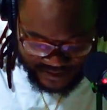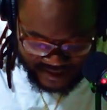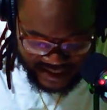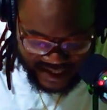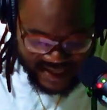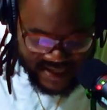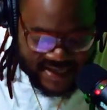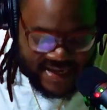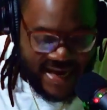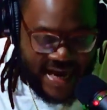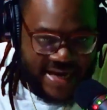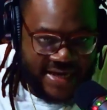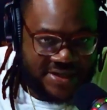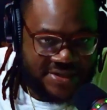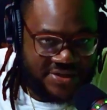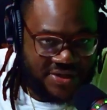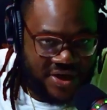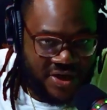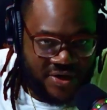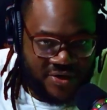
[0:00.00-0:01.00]
Indiana
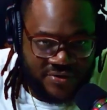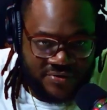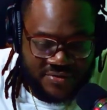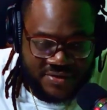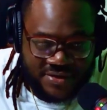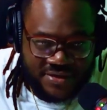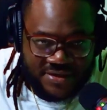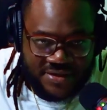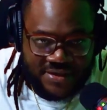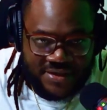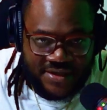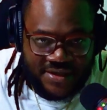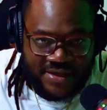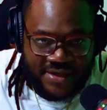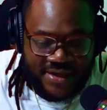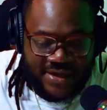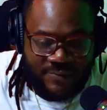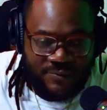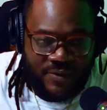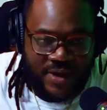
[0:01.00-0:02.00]
Jones.
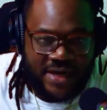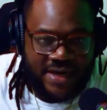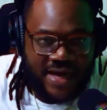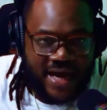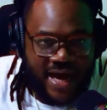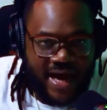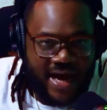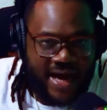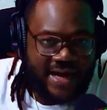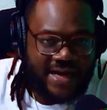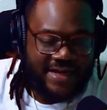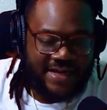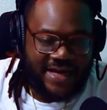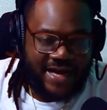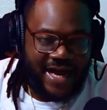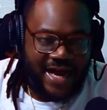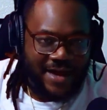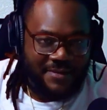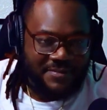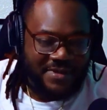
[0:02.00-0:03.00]
One guy in
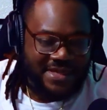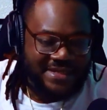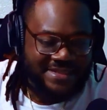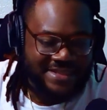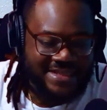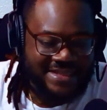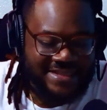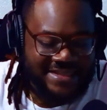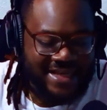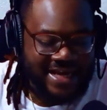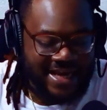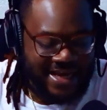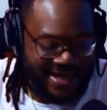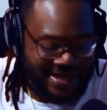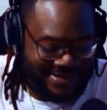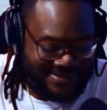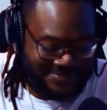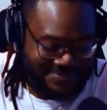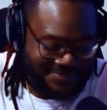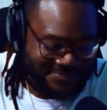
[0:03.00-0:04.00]
the comments, he
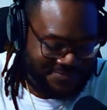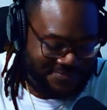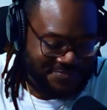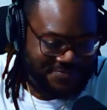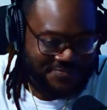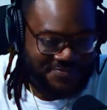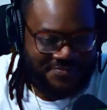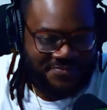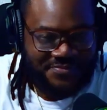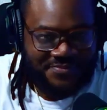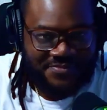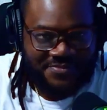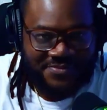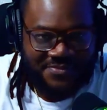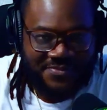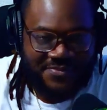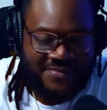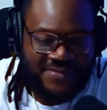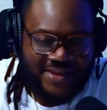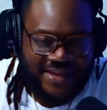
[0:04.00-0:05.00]
said,
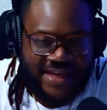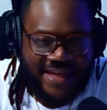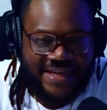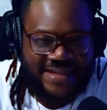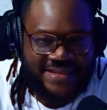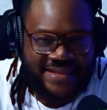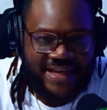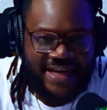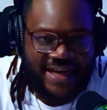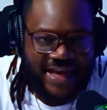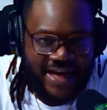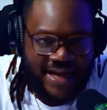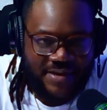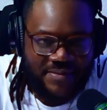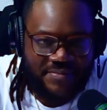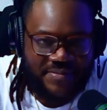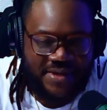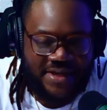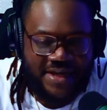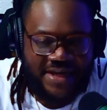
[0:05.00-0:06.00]
"Hey,
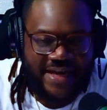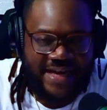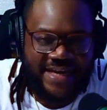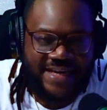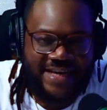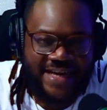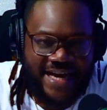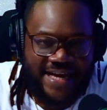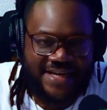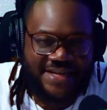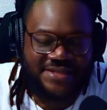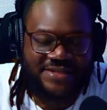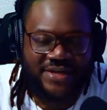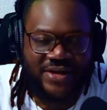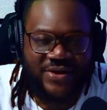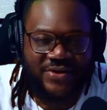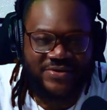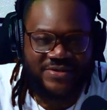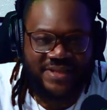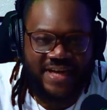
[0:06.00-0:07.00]
blood, Indiana
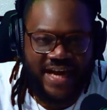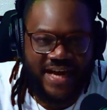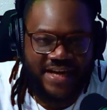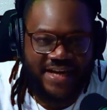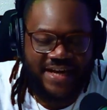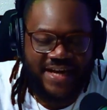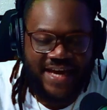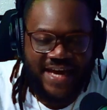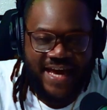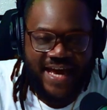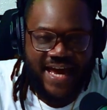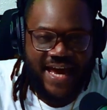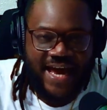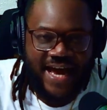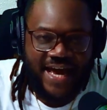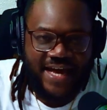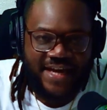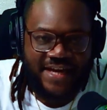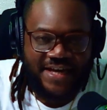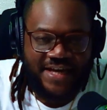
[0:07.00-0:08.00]
Jones had
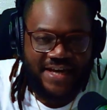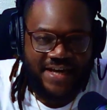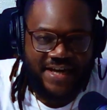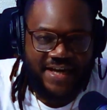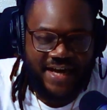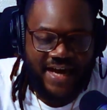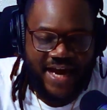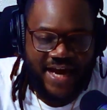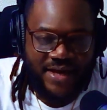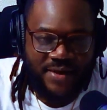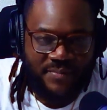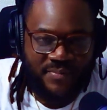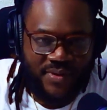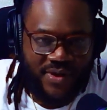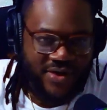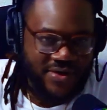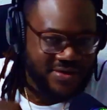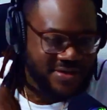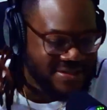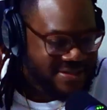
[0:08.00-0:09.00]
a
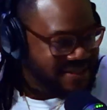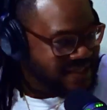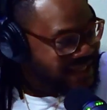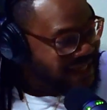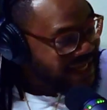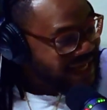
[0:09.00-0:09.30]
purse,